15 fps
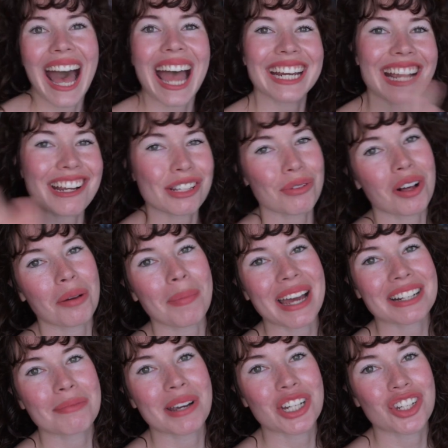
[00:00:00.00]
Hi guys, welcome
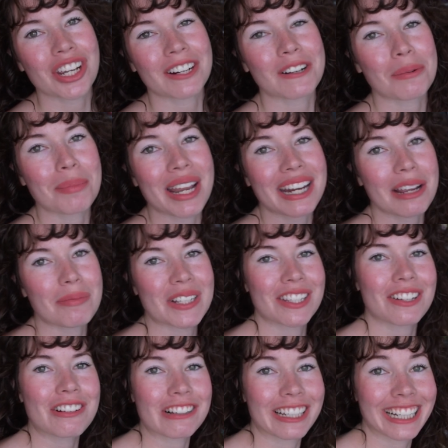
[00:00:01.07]
back to my channel. My name is
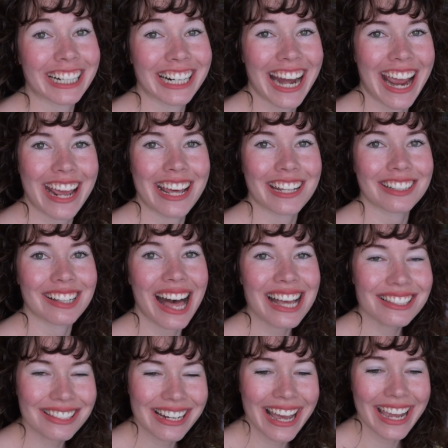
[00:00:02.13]
Claire, and
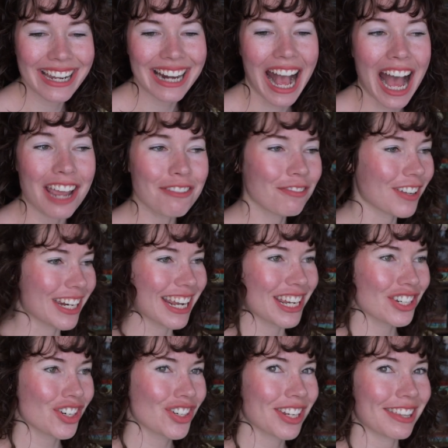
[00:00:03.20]
last night I
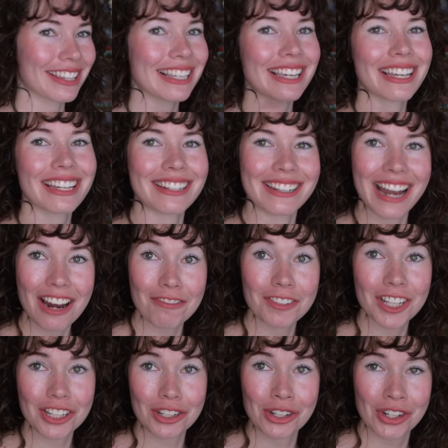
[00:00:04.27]
finished the
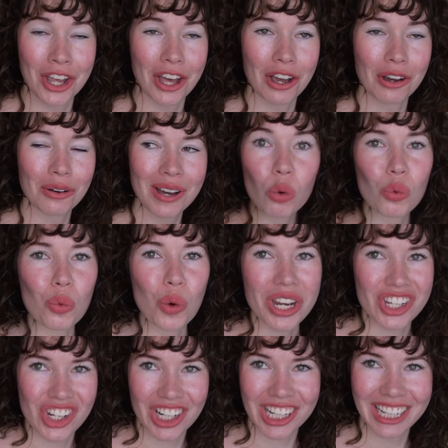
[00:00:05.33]
Netflix show
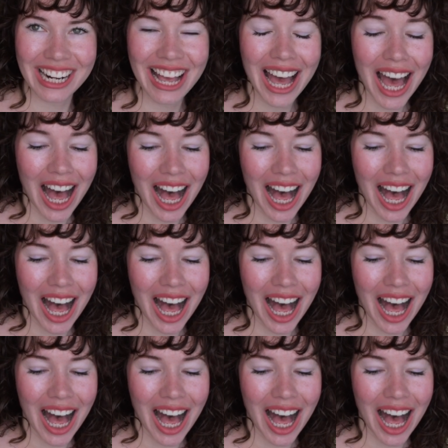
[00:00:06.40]
Witcher.